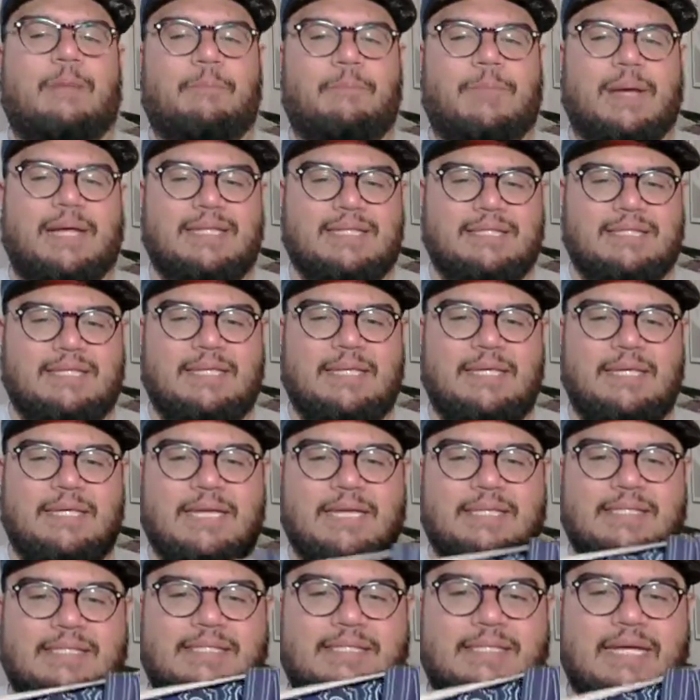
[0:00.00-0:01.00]
But
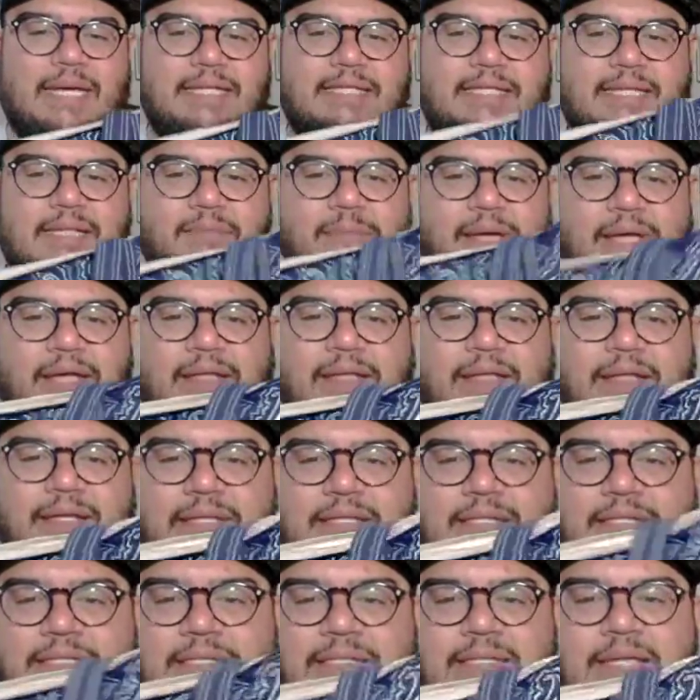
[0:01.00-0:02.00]
yes, I did make
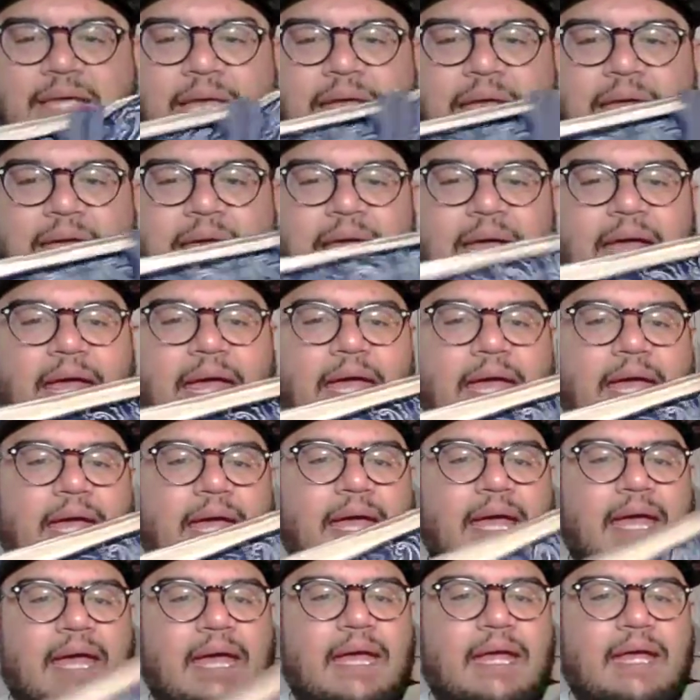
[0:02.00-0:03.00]
this,
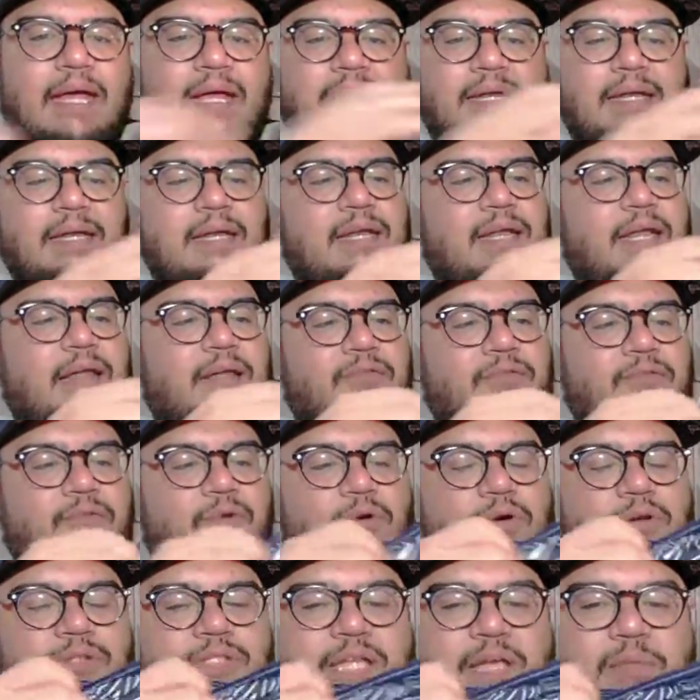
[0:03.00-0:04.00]
and of
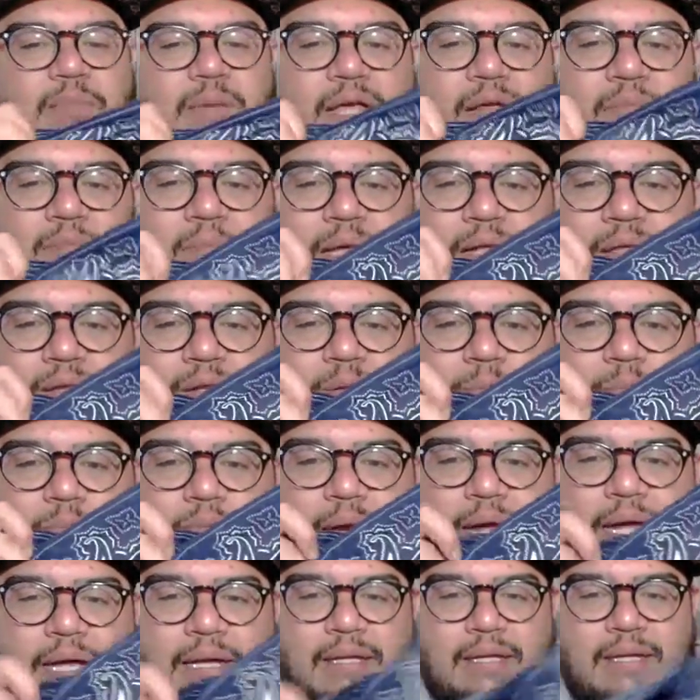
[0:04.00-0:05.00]
course I made my little
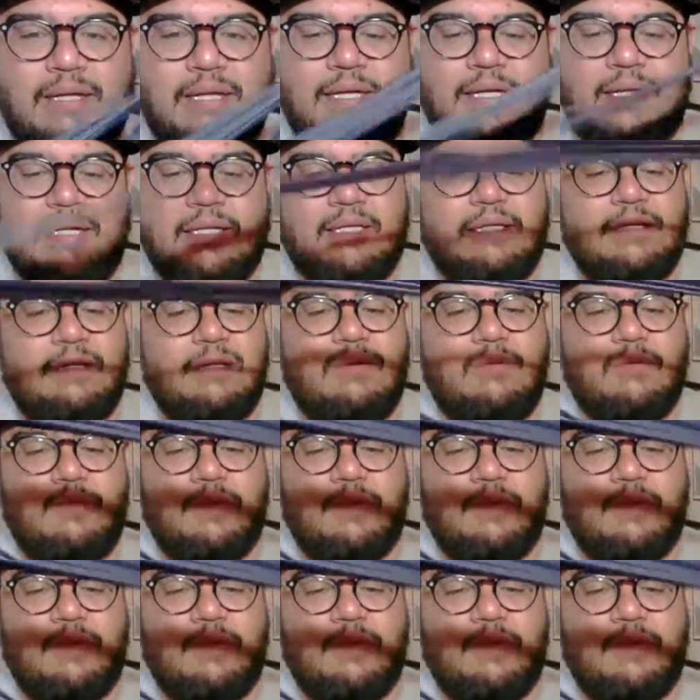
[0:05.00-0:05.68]
branding.